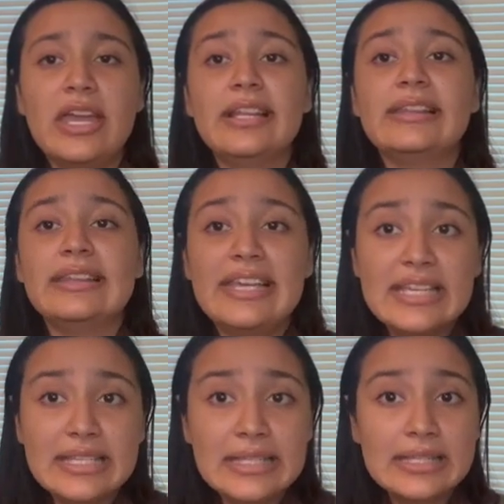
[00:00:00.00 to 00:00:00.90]

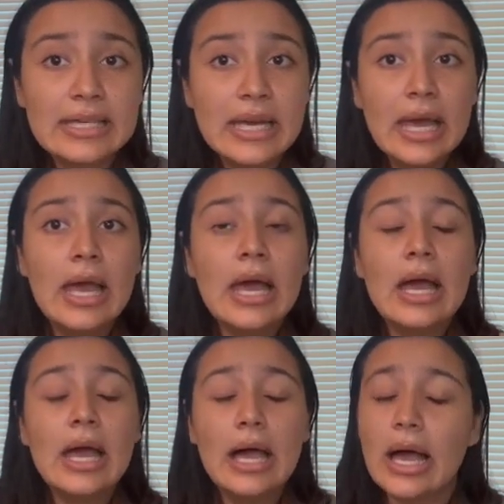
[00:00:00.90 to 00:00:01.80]
list
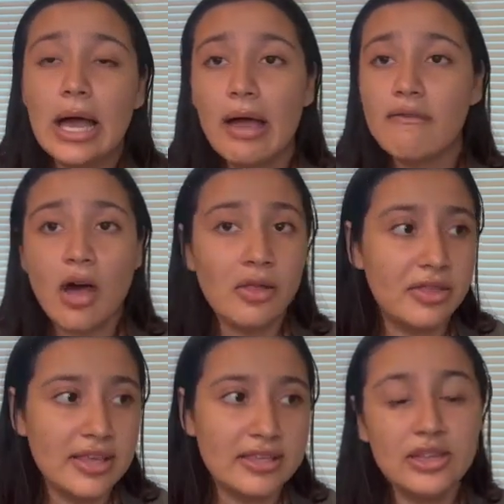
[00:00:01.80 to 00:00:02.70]
of all the
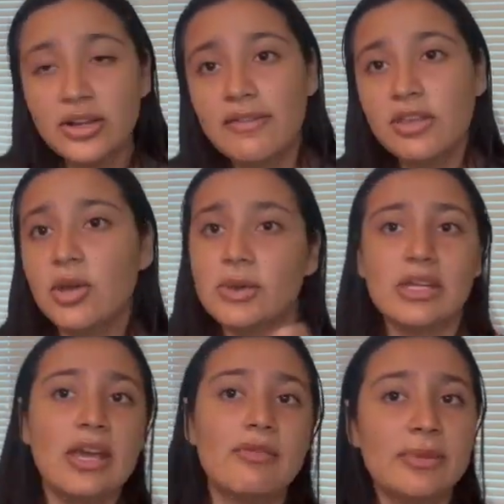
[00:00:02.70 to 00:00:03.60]
things that they're giving you, what the
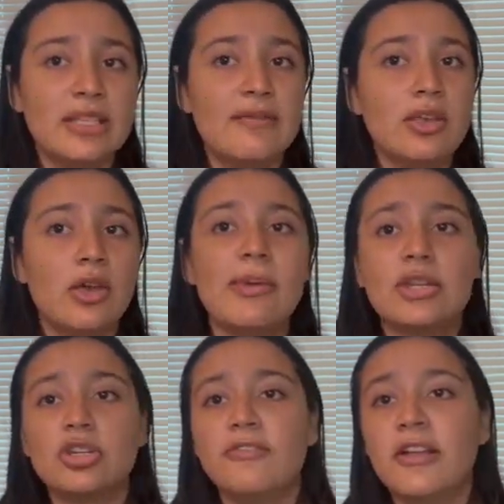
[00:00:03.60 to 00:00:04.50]
government's giving you. Make
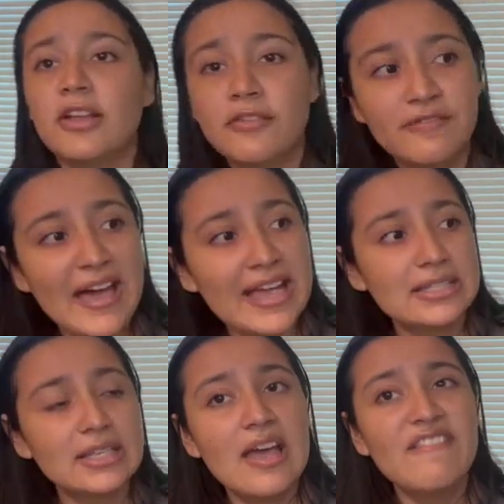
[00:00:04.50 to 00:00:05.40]
sure to fill out your
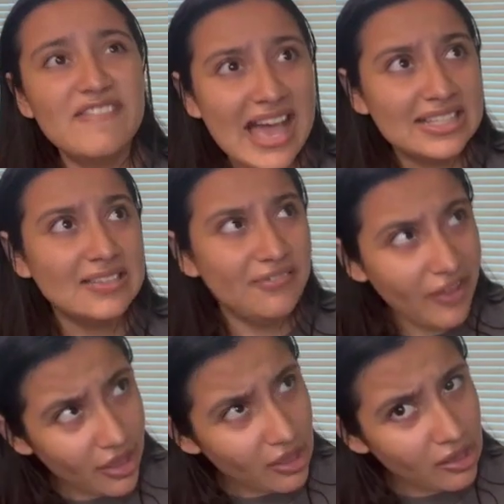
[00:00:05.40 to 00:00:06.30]

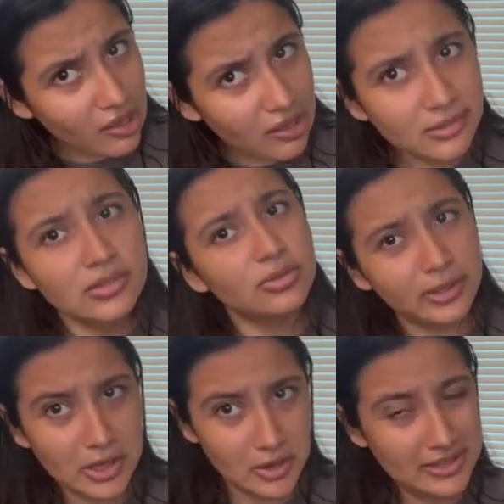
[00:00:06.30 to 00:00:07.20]
FAFSA. It's
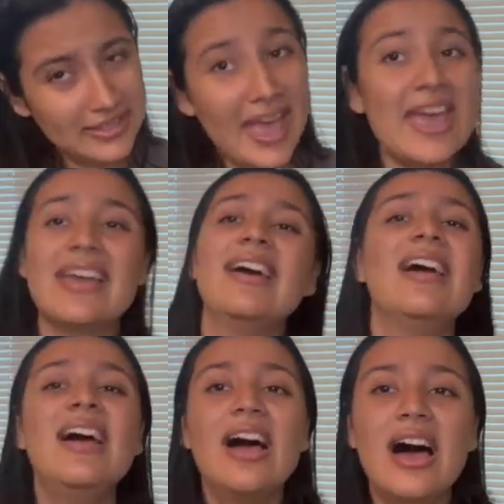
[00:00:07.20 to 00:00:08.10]
really hard to say.
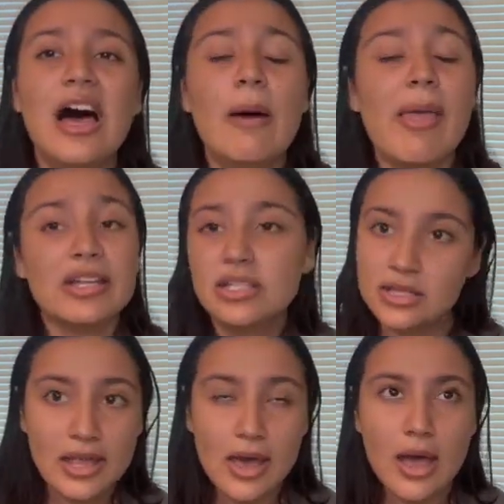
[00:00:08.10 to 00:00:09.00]
That's
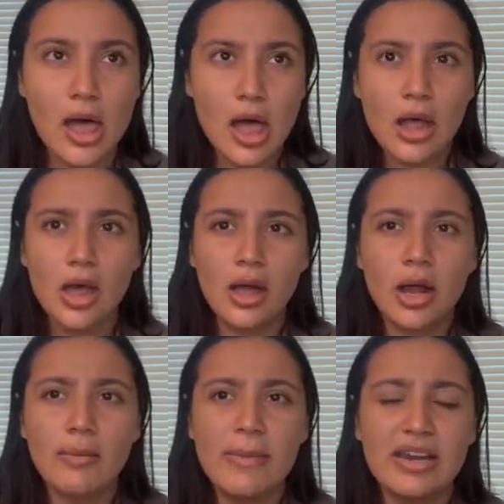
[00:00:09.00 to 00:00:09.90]
the
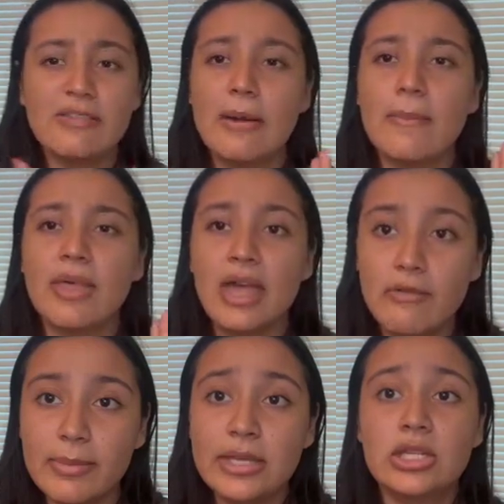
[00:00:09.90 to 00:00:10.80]
money from the
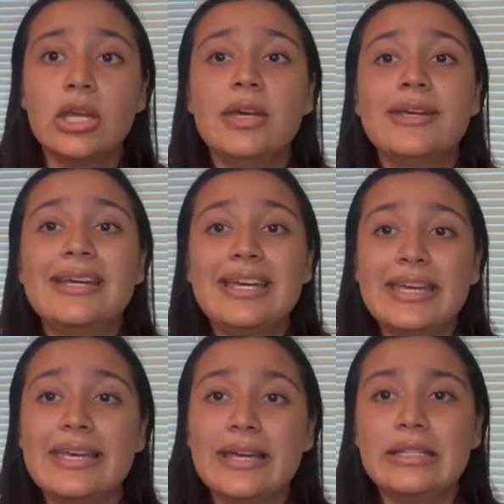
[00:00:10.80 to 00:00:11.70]
government.
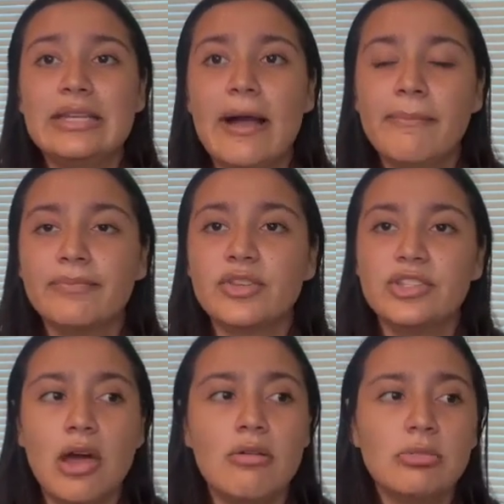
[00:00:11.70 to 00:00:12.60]
And yeah,
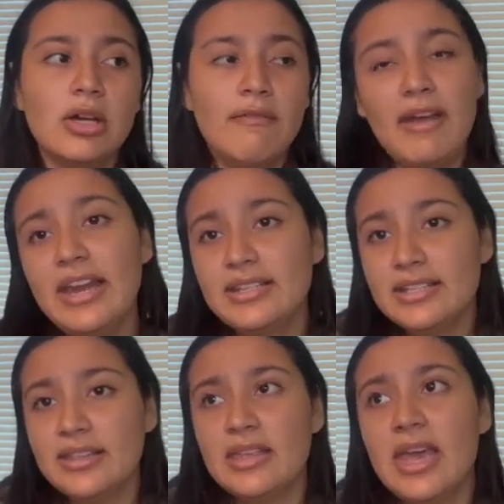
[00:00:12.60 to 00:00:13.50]
so finance is
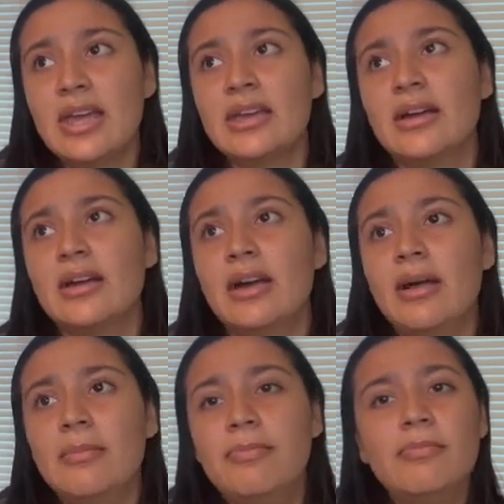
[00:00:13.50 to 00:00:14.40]
a thing,
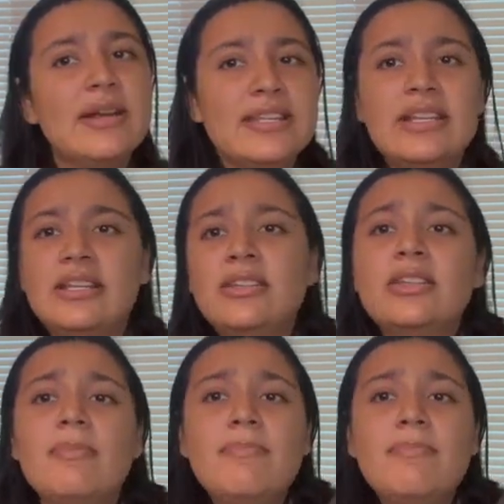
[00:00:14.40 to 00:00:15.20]
a reason to